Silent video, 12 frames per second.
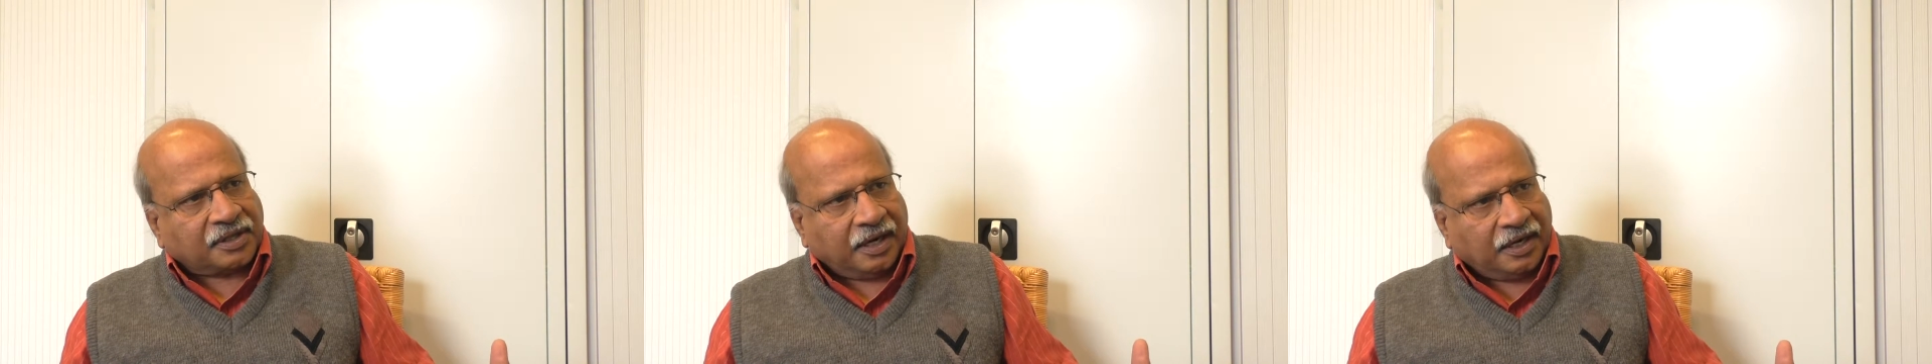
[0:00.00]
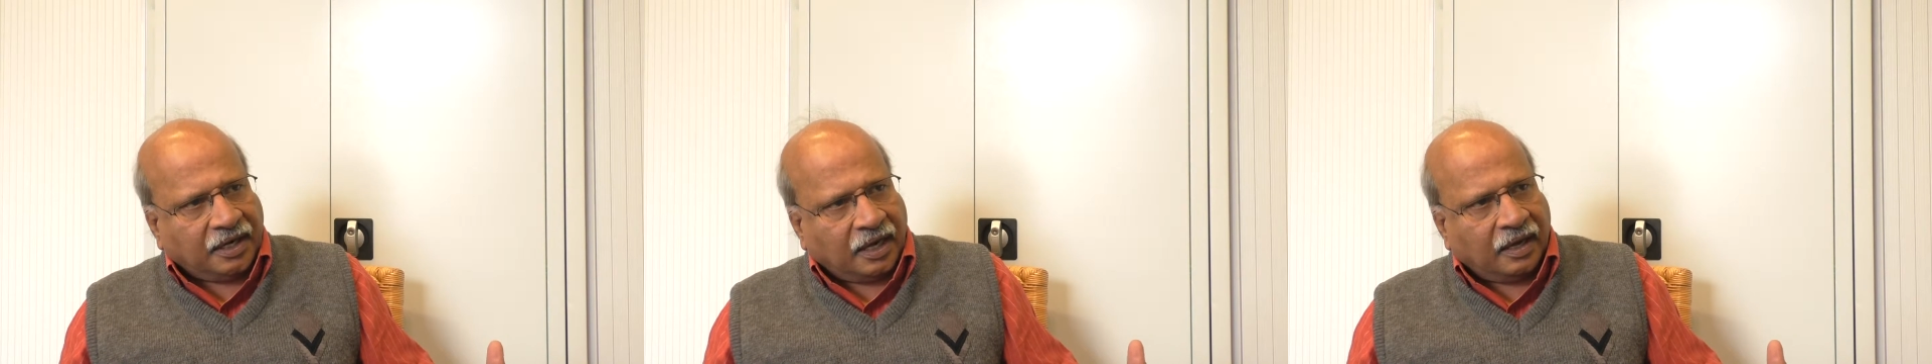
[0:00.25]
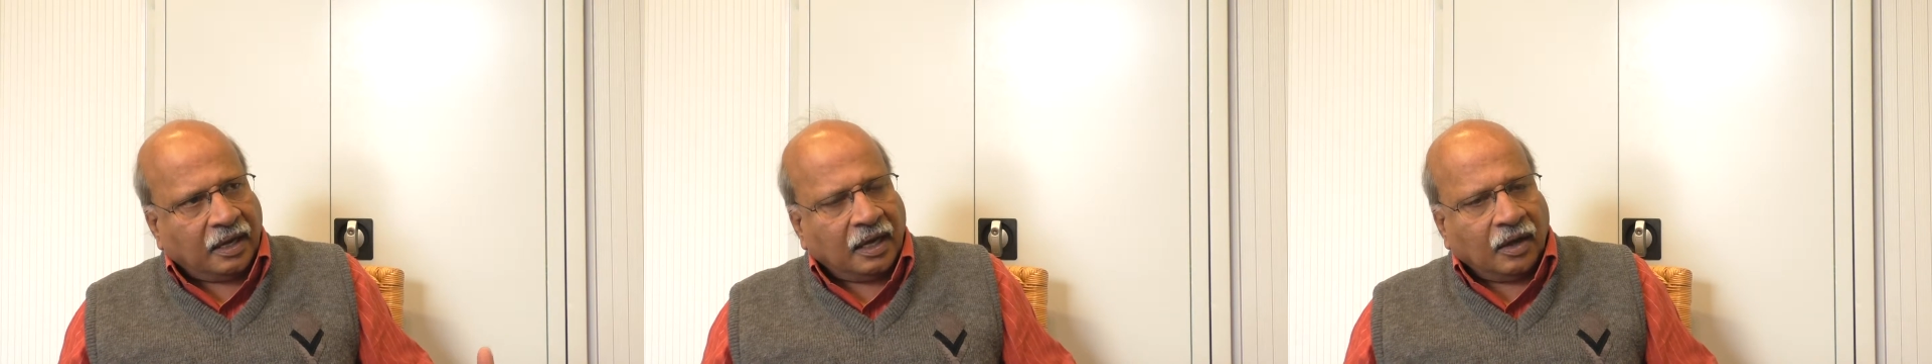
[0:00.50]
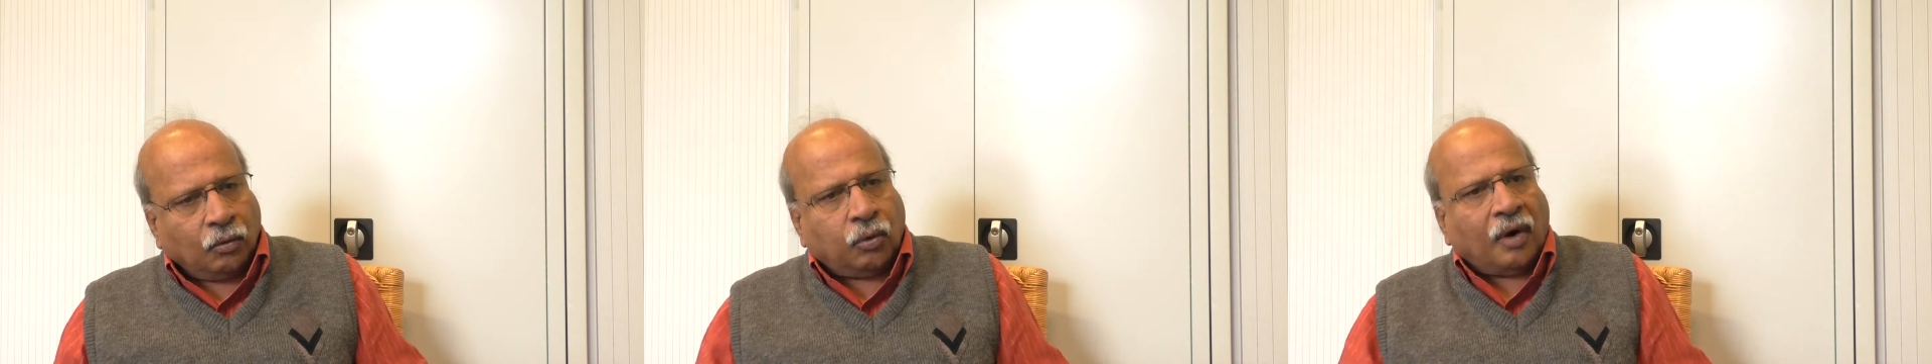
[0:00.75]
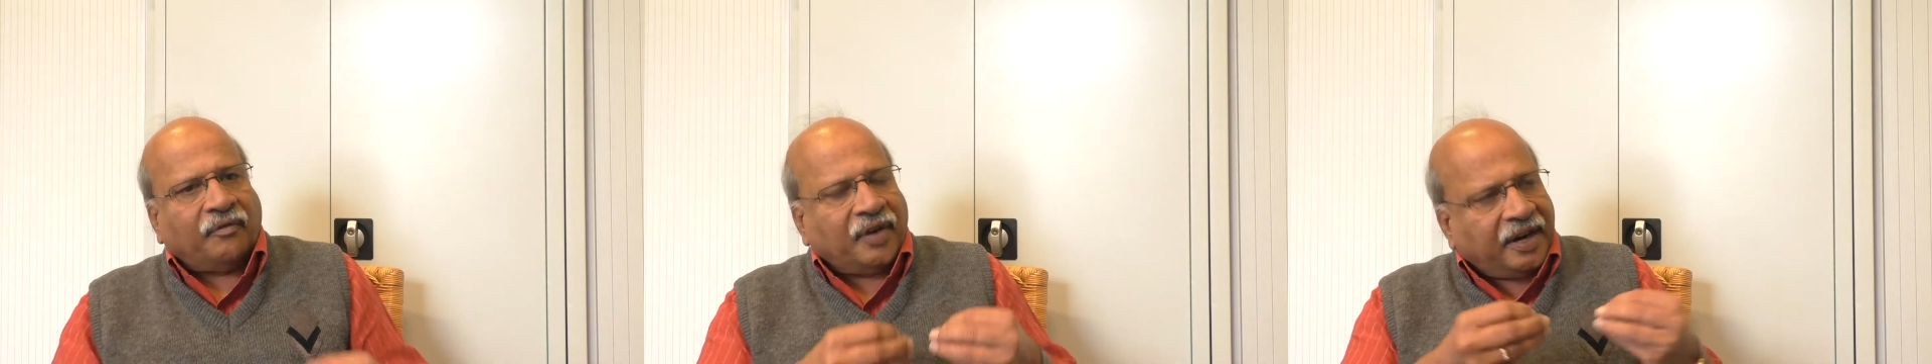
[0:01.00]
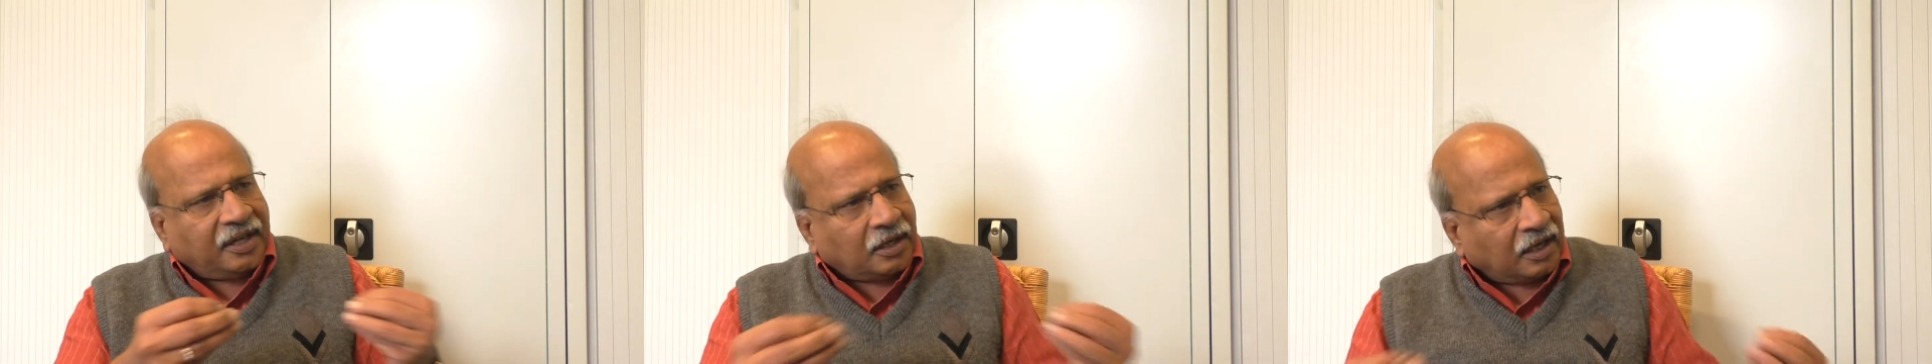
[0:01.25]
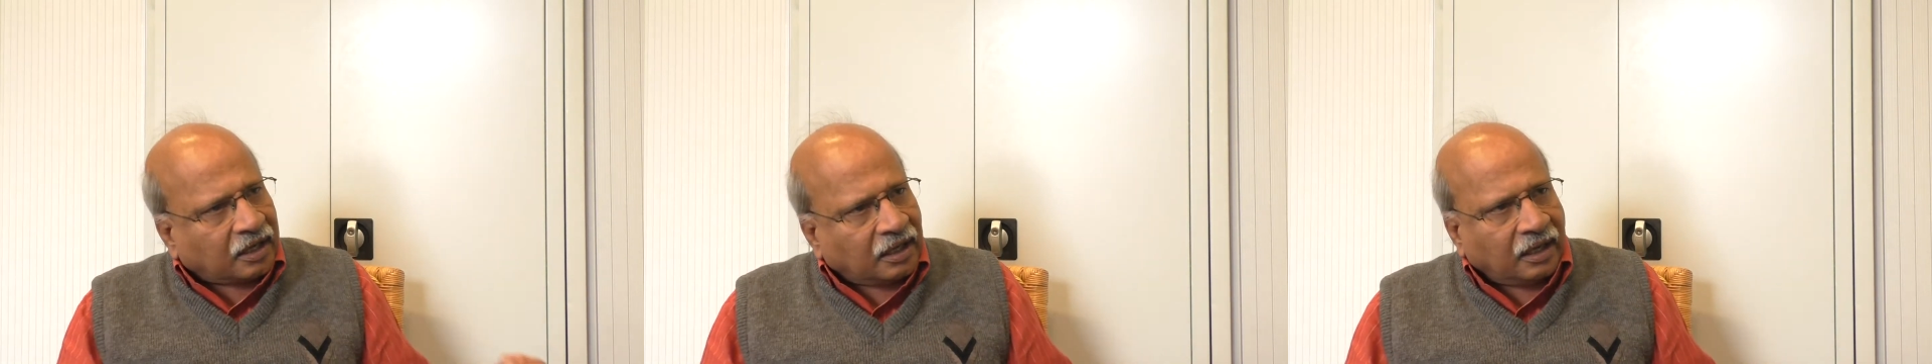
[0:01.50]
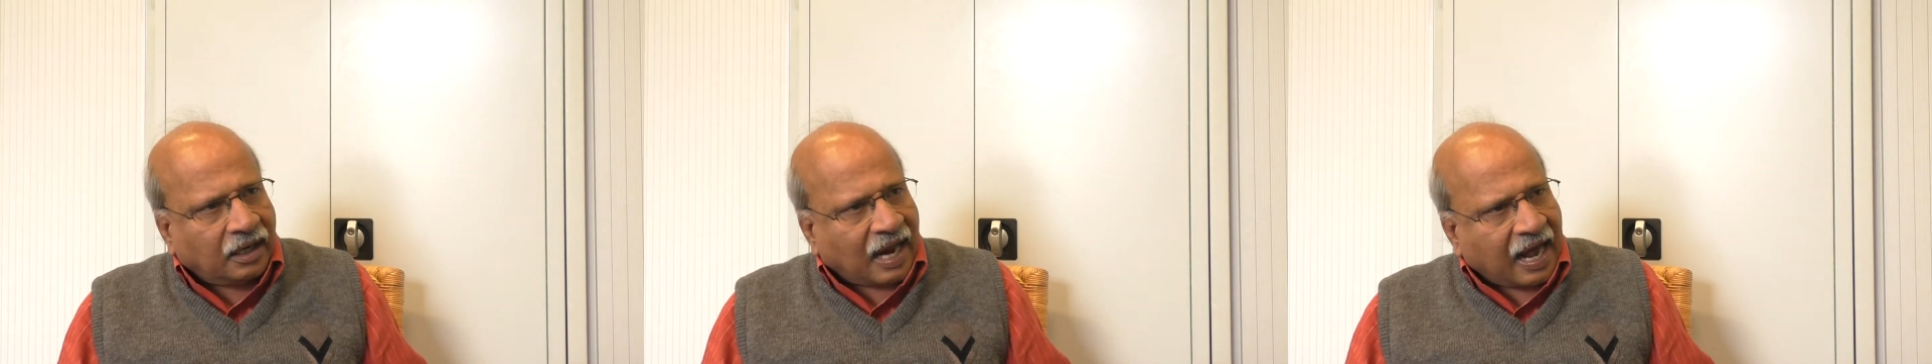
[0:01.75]
in India who have very
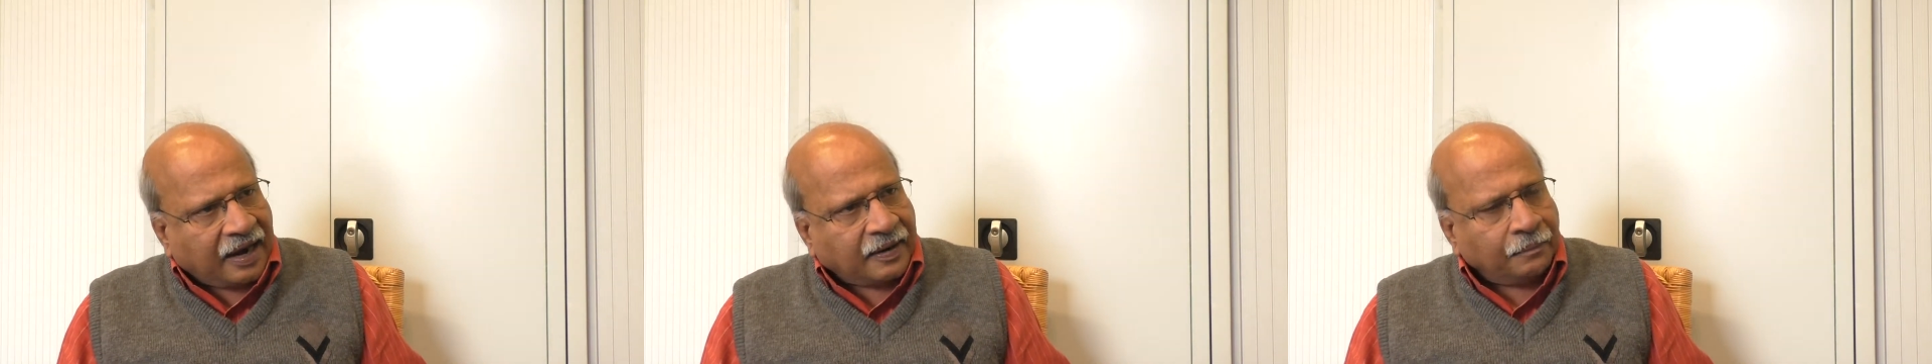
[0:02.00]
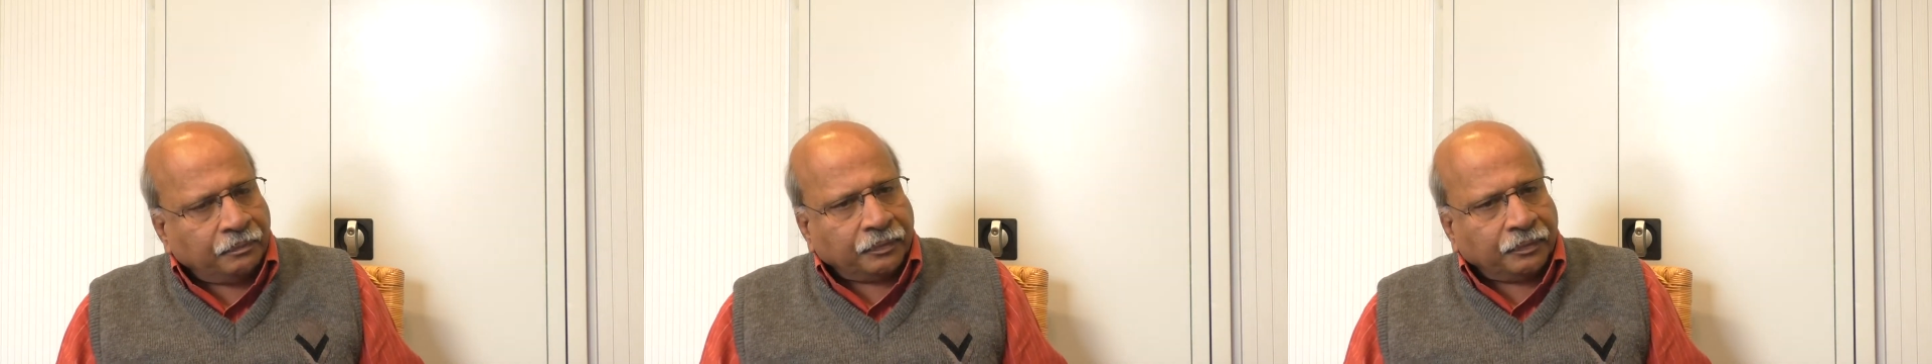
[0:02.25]
little land,